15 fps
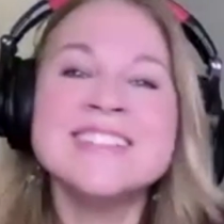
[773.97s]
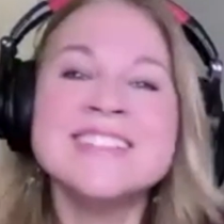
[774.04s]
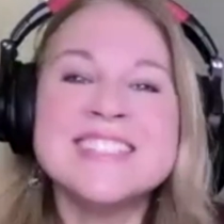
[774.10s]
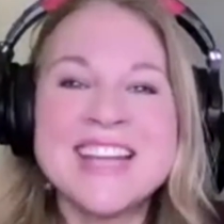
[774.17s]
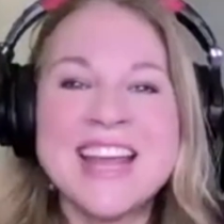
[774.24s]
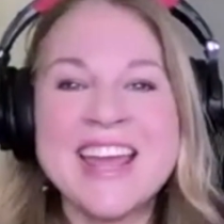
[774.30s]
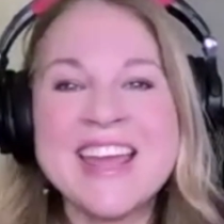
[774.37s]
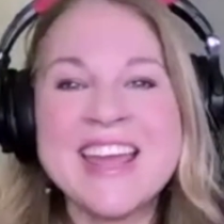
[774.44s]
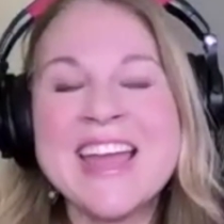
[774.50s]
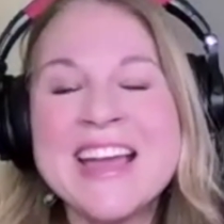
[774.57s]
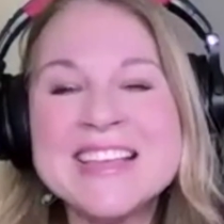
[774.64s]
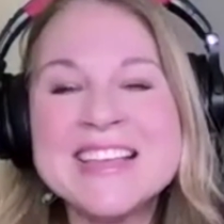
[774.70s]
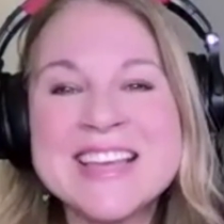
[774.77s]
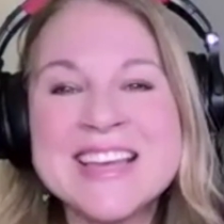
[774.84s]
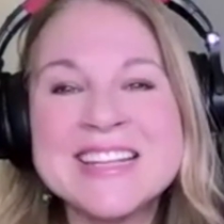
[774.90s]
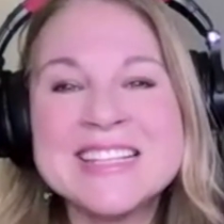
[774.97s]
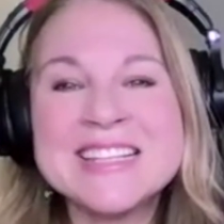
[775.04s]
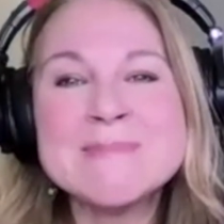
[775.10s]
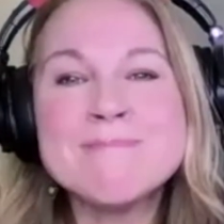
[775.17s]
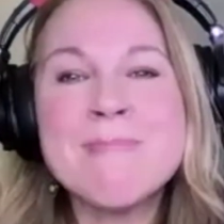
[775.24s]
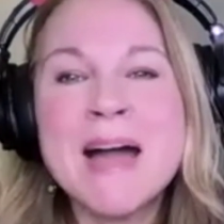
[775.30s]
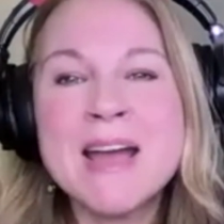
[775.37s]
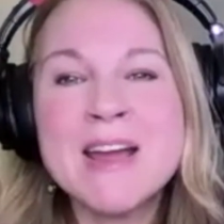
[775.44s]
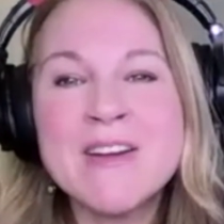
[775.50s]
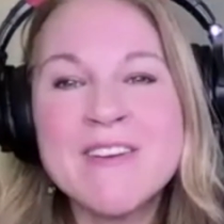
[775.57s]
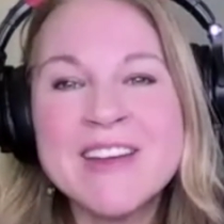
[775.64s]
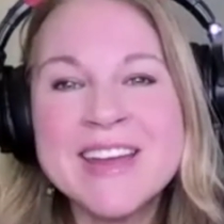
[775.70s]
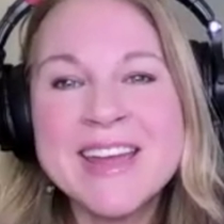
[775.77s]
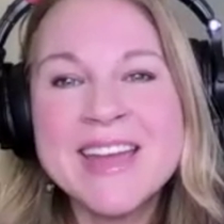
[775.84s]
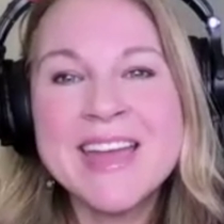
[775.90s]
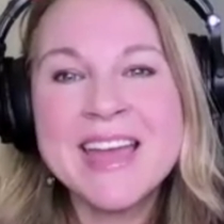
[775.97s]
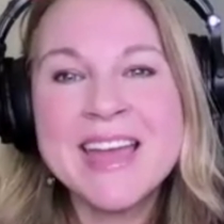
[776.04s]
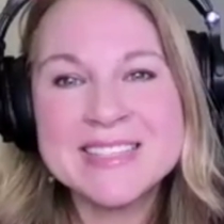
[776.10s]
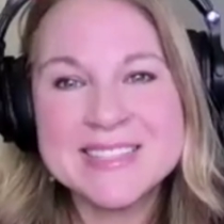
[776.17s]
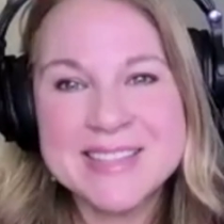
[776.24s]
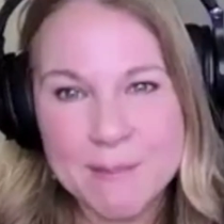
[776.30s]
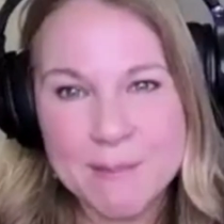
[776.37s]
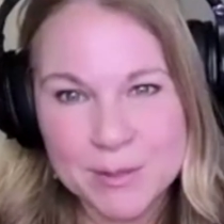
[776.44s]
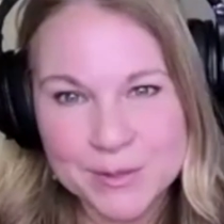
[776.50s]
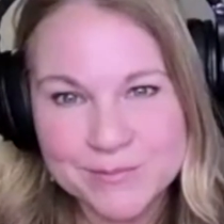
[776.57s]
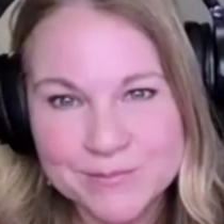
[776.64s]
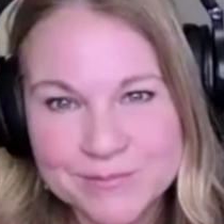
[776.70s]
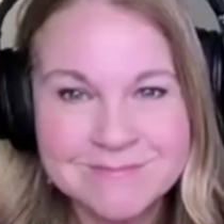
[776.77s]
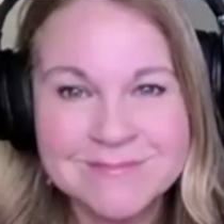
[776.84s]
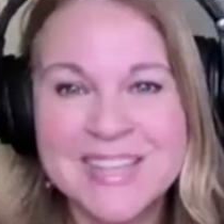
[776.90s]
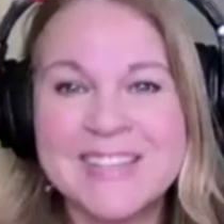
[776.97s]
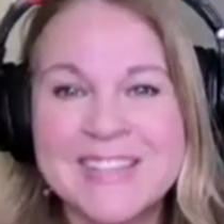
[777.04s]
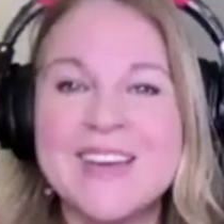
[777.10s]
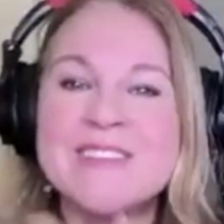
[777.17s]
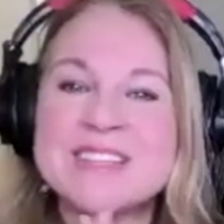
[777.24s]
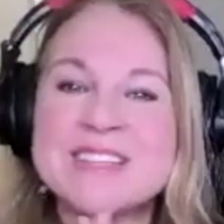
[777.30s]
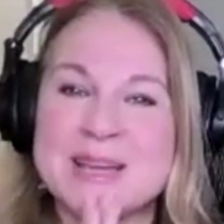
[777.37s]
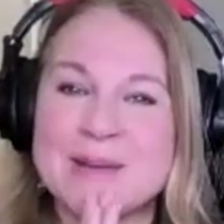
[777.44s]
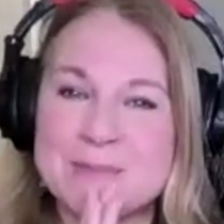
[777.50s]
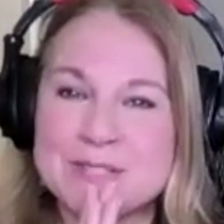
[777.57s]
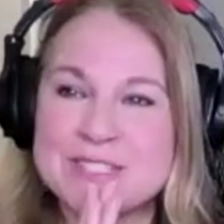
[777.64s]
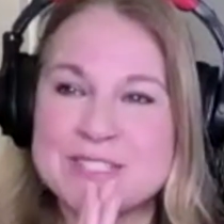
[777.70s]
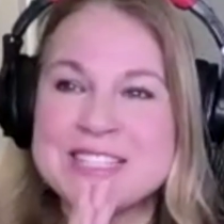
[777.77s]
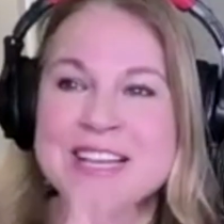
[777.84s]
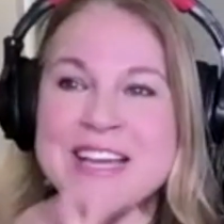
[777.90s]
today as an inspiring example. I love examples.